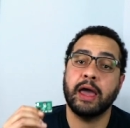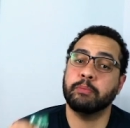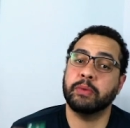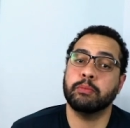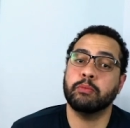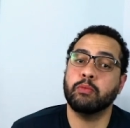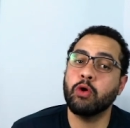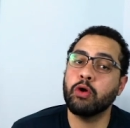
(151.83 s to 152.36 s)

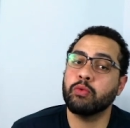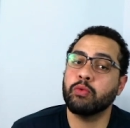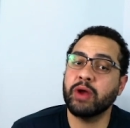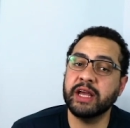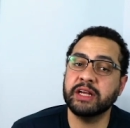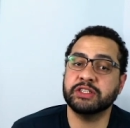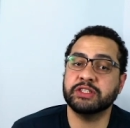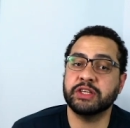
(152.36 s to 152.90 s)
but more
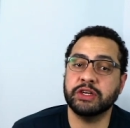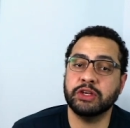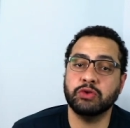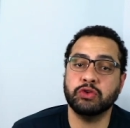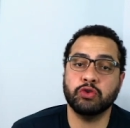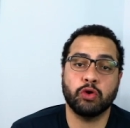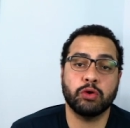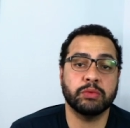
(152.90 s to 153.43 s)
range than
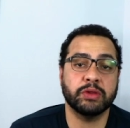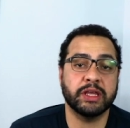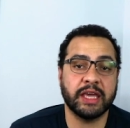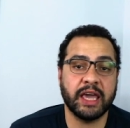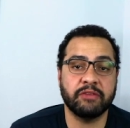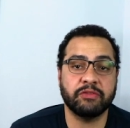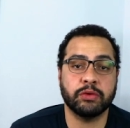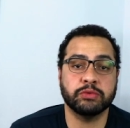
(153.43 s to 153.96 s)
you'd normally
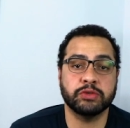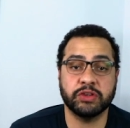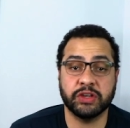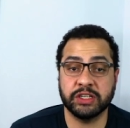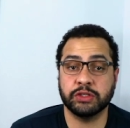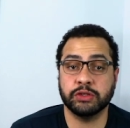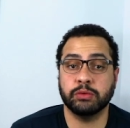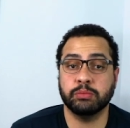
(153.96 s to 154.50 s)
get from
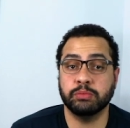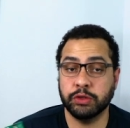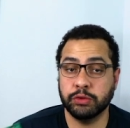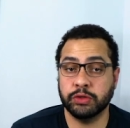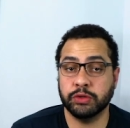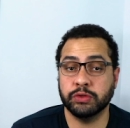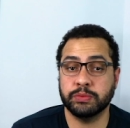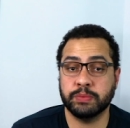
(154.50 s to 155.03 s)
traditional
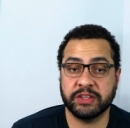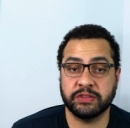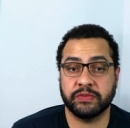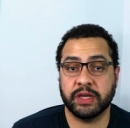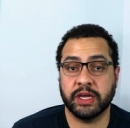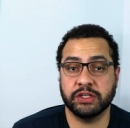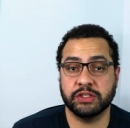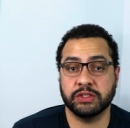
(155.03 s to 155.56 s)
Bluetooth
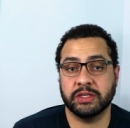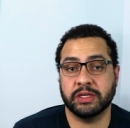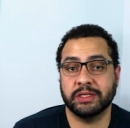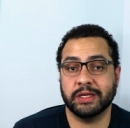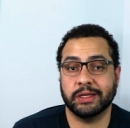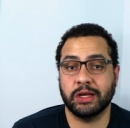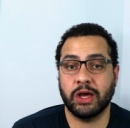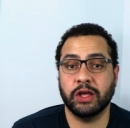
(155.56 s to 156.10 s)
specifications and
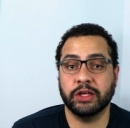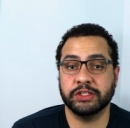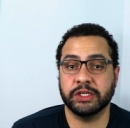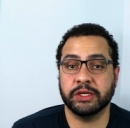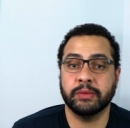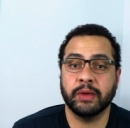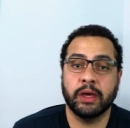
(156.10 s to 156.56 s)
technology.